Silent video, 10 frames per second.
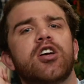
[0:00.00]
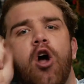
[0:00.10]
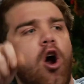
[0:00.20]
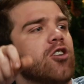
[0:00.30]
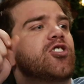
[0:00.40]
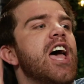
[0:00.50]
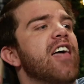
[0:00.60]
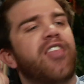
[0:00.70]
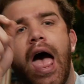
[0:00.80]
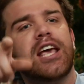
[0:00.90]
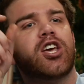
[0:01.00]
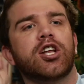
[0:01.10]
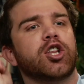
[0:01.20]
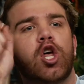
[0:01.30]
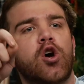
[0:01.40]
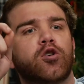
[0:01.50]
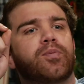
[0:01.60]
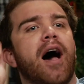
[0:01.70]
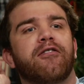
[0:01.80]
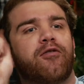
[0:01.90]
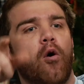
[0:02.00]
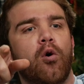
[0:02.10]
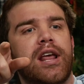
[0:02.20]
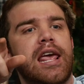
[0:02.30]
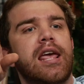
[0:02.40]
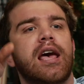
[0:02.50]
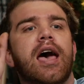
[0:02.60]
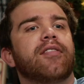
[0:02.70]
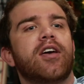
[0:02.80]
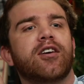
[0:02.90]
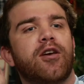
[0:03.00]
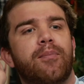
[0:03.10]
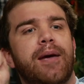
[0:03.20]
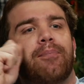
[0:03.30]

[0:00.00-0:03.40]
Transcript: Hurts. They could lose by 40. There could be